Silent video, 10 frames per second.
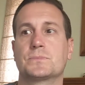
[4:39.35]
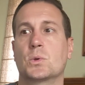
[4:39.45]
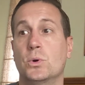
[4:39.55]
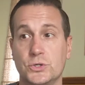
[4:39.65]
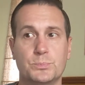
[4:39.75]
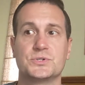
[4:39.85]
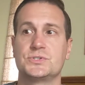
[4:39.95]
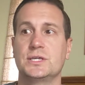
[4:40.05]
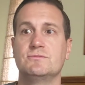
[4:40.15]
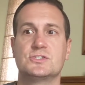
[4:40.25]
What you
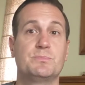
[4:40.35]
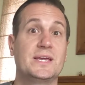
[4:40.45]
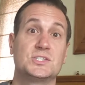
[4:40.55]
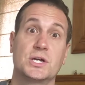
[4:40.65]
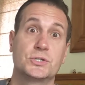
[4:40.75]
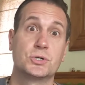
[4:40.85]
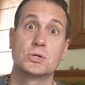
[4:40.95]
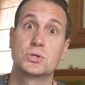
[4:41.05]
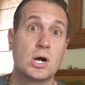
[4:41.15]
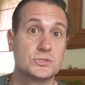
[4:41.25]
perceived is based on your
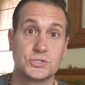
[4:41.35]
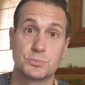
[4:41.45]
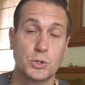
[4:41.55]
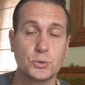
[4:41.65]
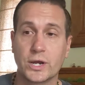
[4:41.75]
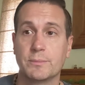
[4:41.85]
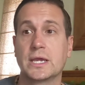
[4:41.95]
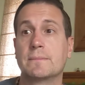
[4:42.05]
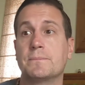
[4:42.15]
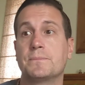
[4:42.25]
unconscious programming.